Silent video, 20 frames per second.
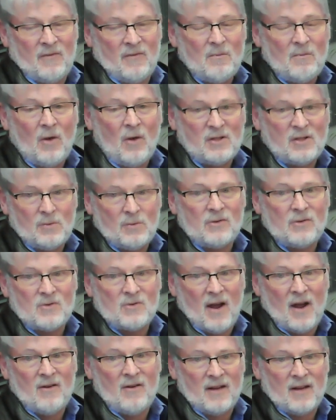multiple
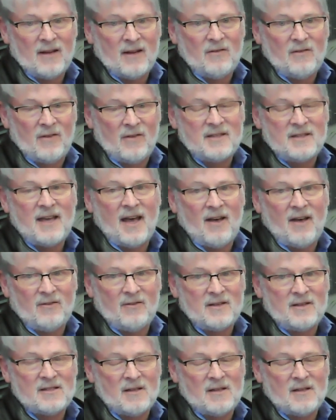drowning fatalities